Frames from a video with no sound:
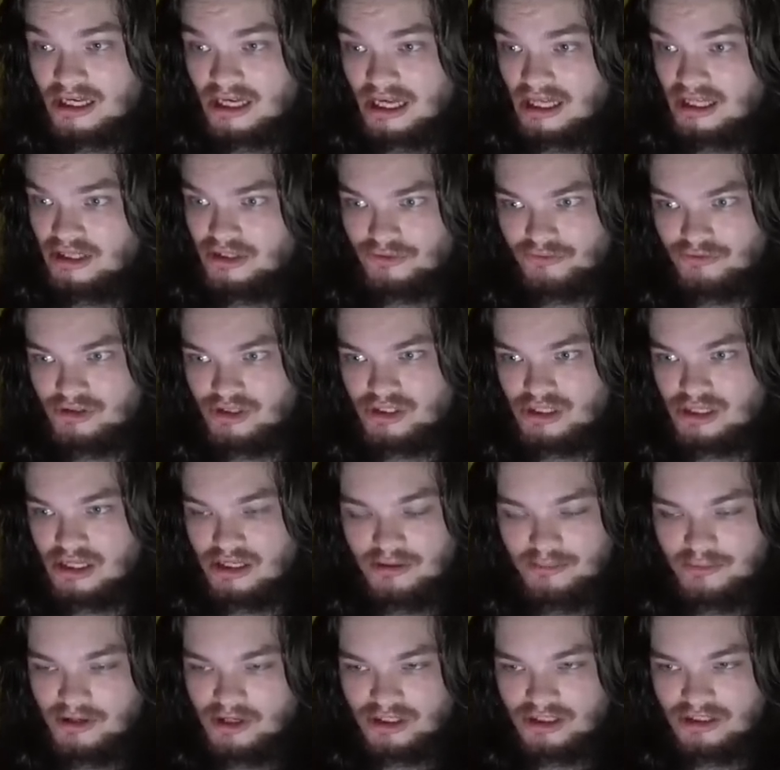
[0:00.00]
and the and
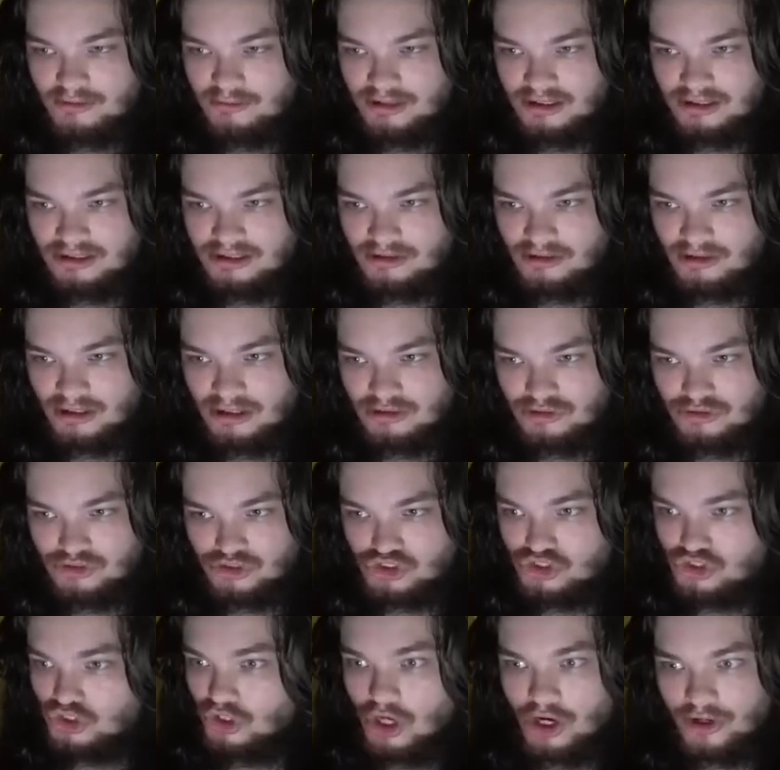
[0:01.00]
American military
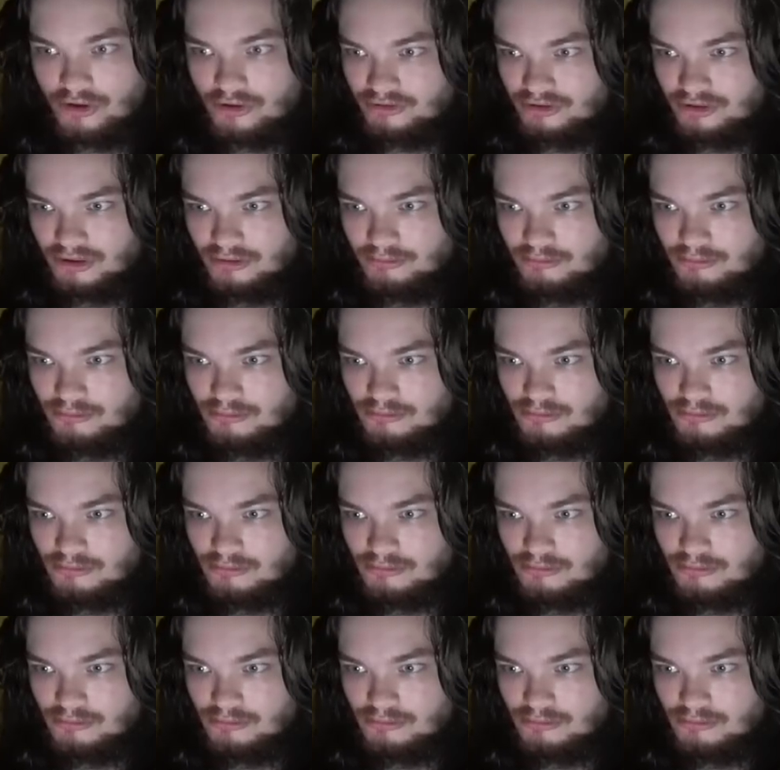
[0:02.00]
just slaughtered them.